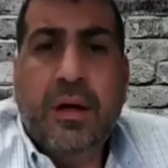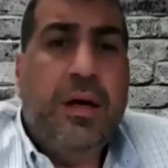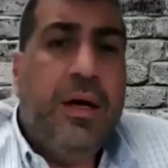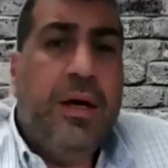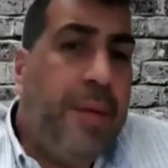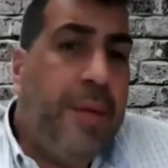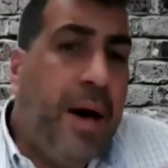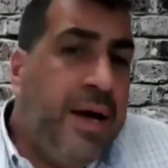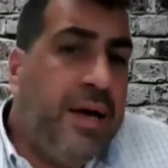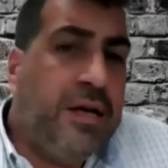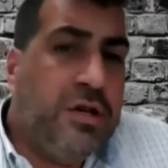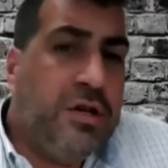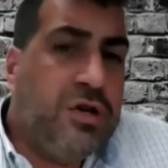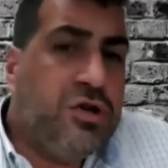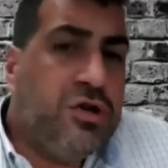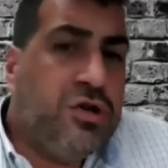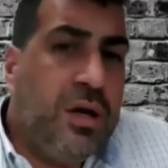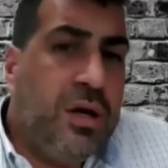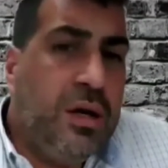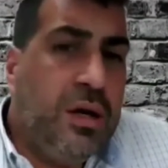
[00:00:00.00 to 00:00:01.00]
In my
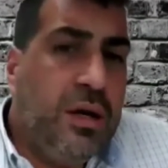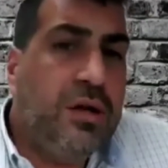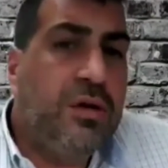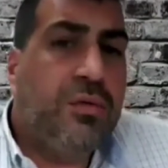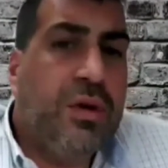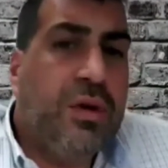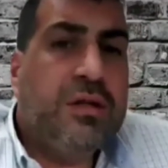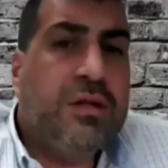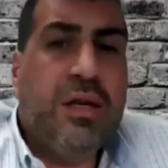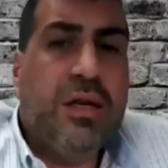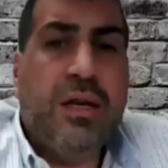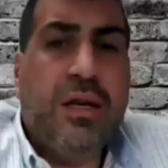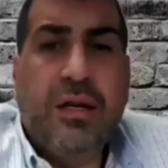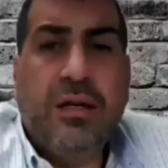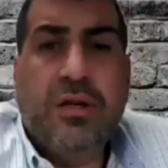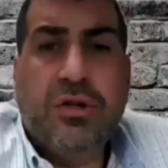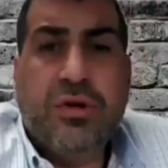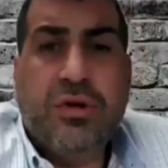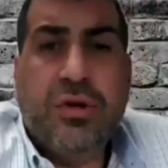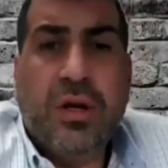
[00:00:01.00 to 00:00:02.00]
industry, in the real estate
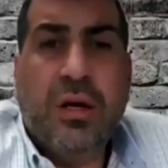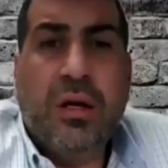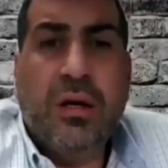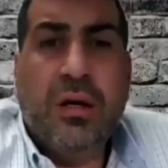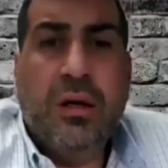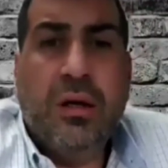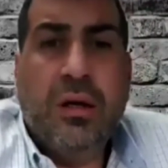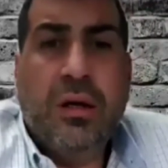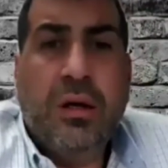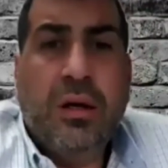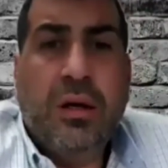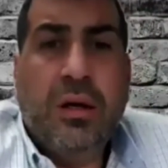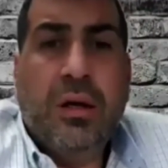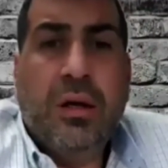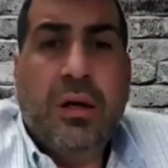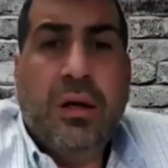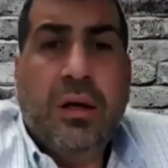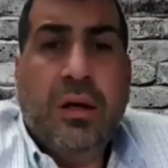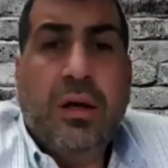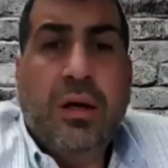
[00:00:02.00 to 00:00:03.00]
industry,
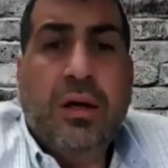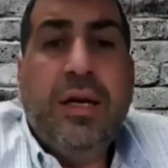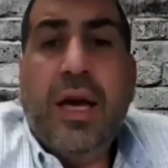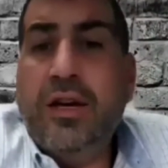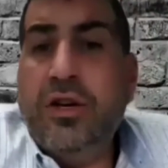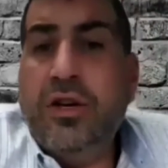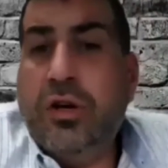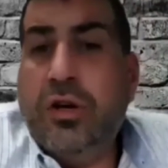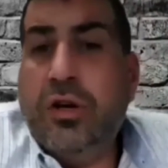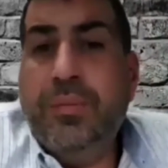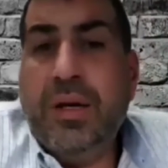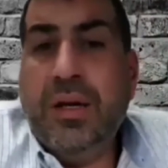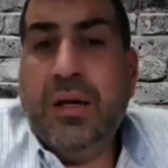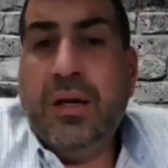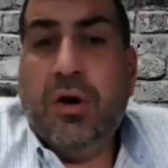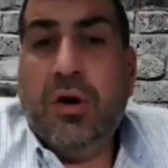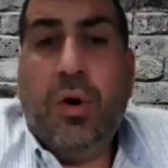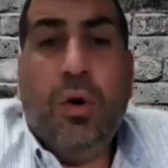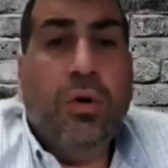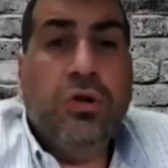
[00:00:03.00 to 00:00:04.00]
yeah, you could be
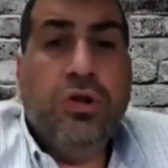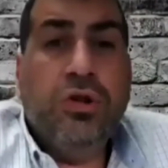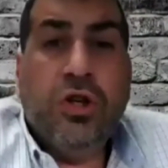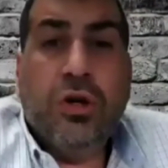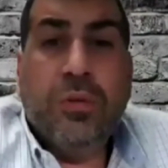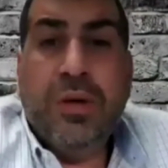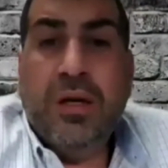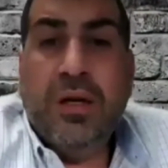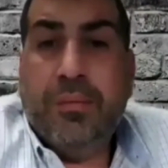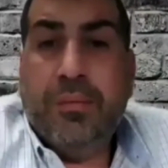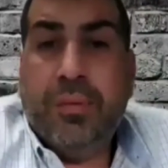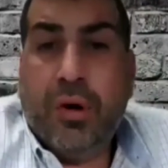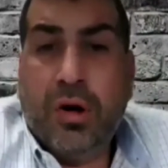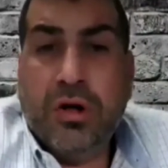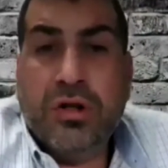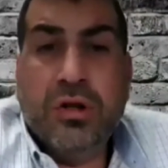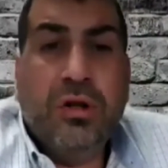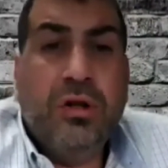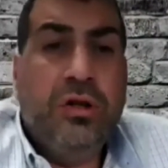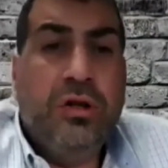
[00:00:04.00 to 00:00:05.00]
cold, you could be
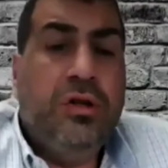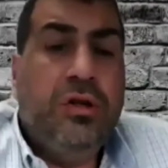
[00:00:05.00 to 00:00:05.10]
impersonal, you